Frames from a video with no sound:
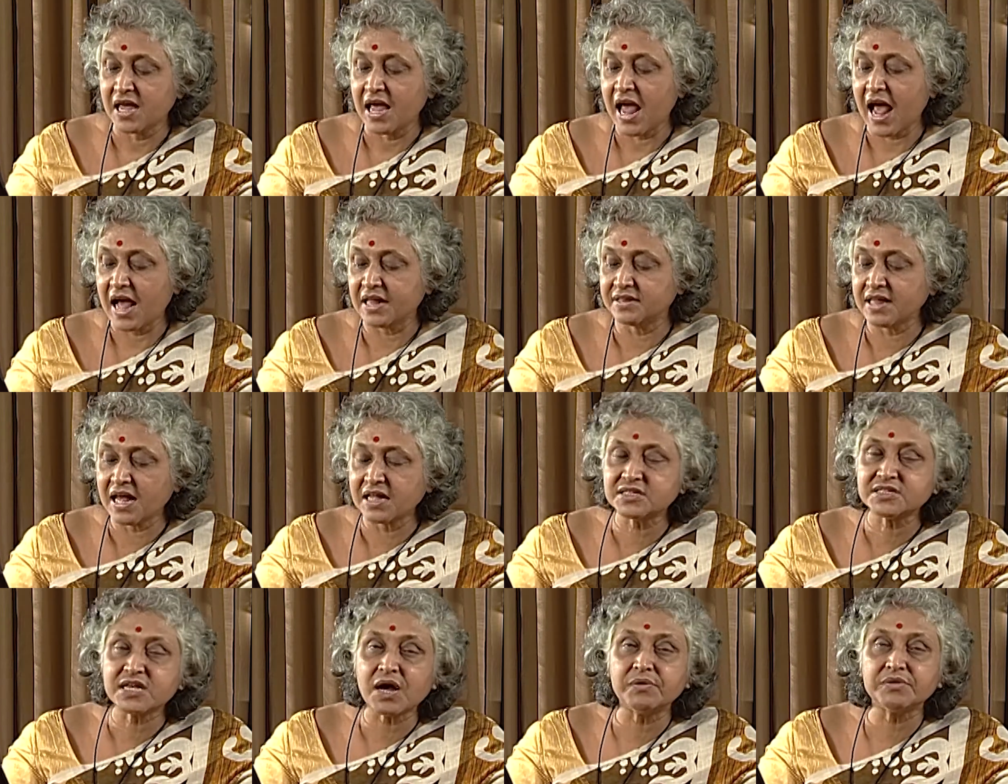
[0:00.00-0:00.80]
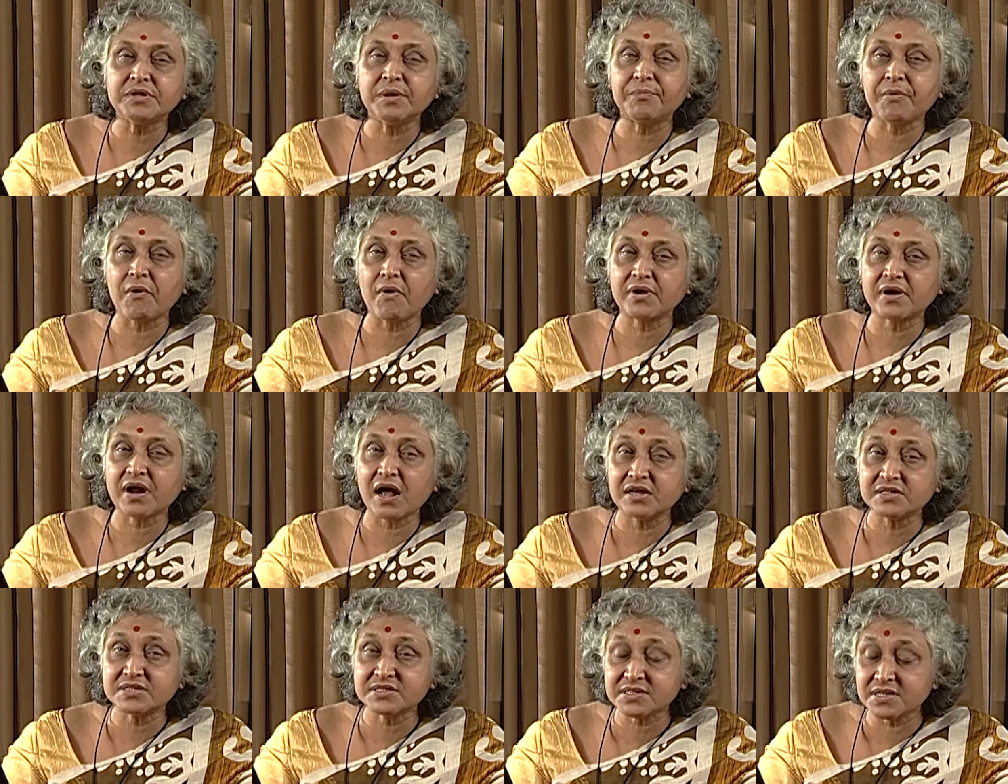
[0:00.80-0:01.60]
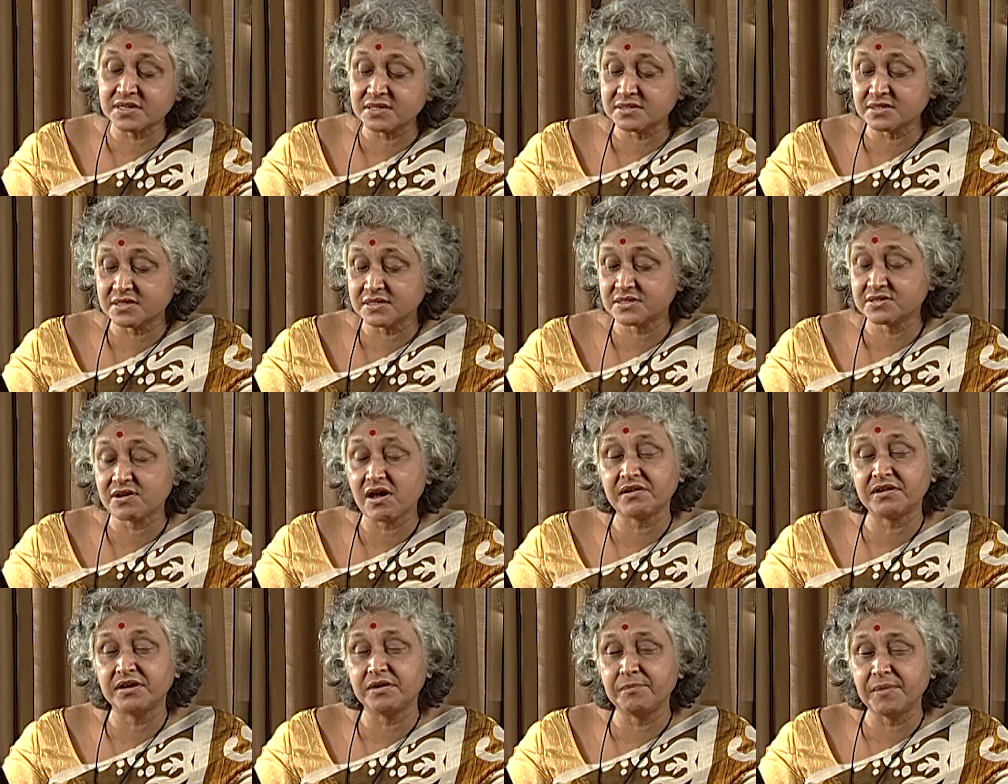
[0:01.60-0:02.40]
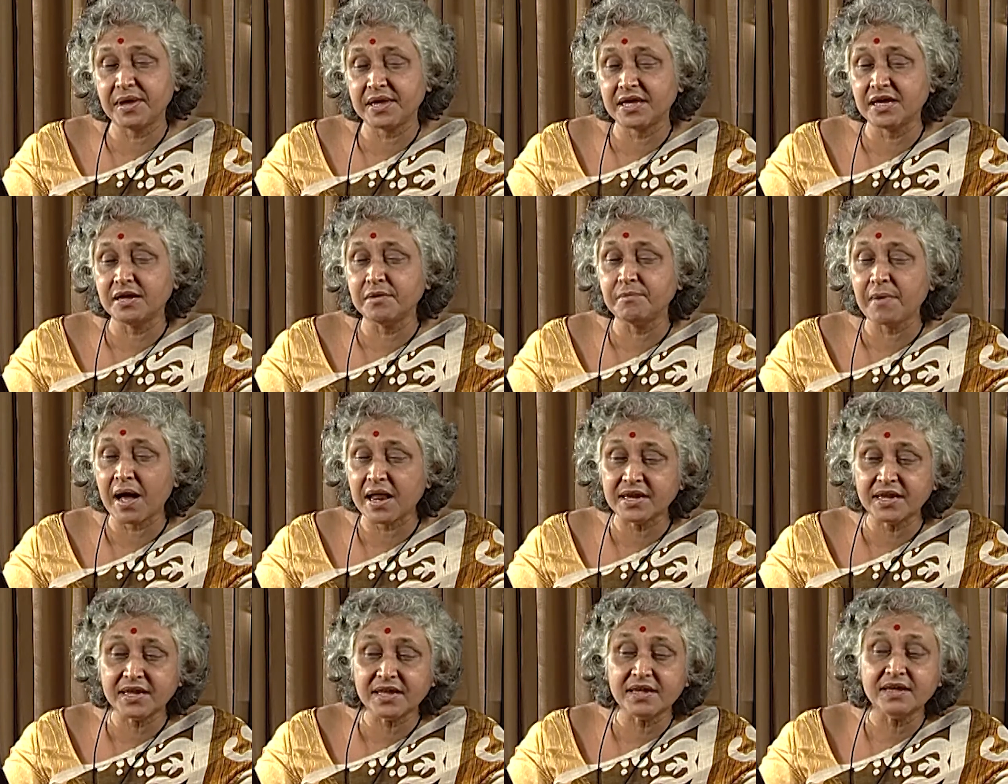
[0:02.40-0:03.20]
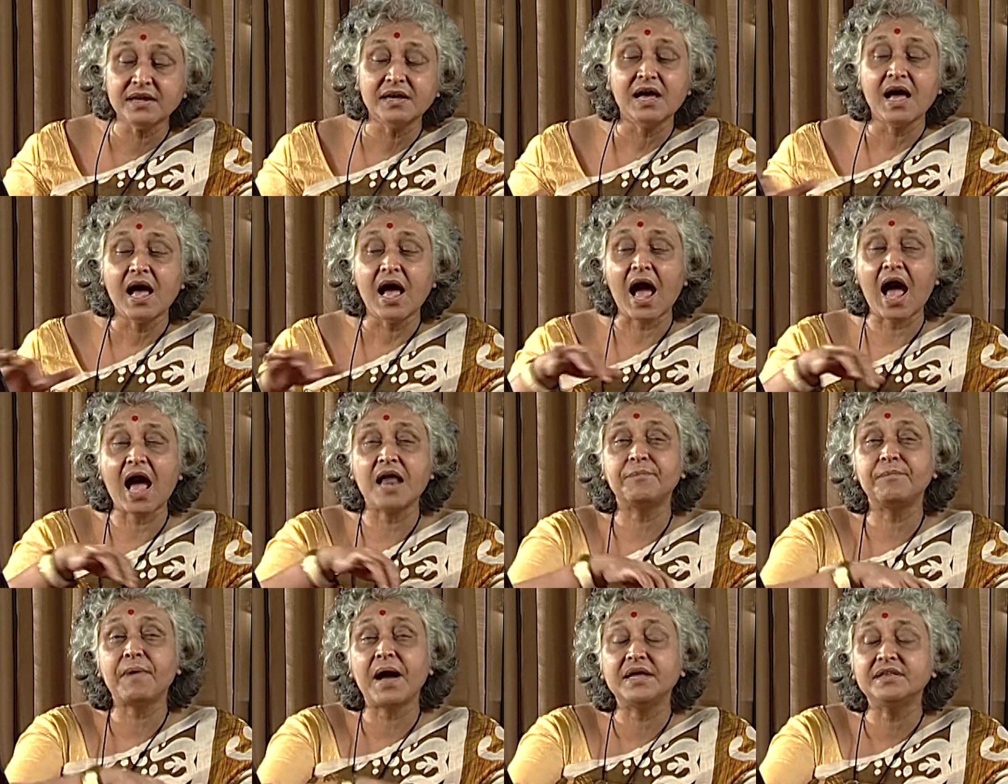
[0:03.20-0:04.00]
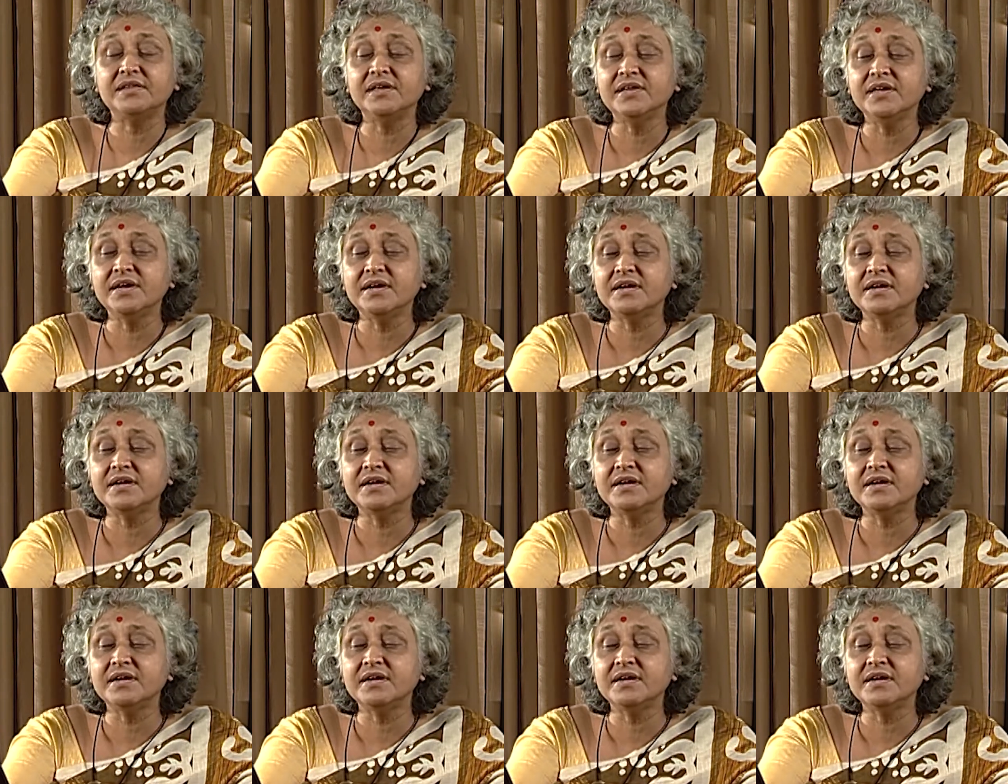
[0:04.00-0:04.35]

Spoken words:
And that's how the broadcasters started making money. And by the year